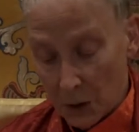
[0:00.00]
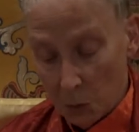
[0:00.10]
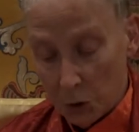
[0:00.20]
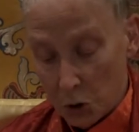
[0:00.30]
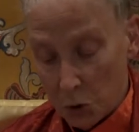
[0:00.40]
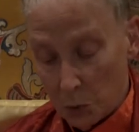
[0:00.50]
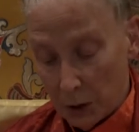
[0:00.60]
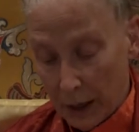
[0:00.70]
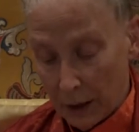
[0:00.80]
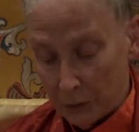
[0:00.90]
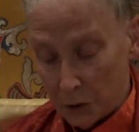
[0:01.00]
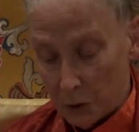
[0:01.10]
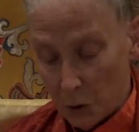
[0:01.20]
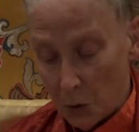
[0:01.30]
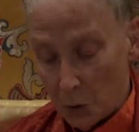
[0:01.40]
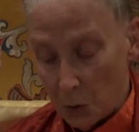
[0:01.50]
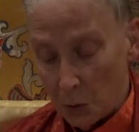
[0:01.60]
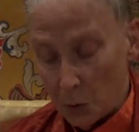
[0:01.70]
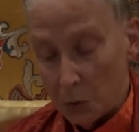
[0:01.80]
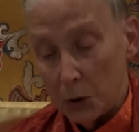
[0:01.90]
which you will have to know
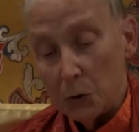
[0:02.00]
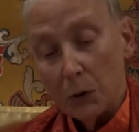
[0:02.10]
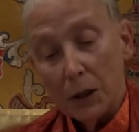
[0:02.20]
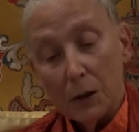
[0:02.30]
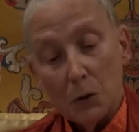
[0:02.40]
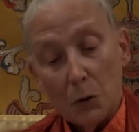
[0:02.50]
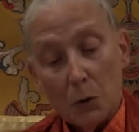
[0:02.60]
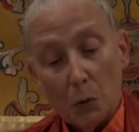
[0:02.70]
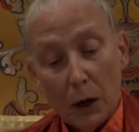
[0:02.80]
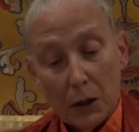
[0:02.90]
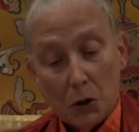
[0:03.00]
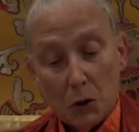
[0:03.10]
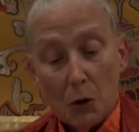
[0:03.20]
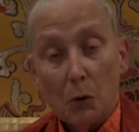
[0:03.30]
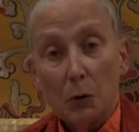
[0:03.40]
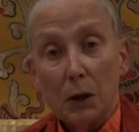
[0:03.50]
when you get to the white stone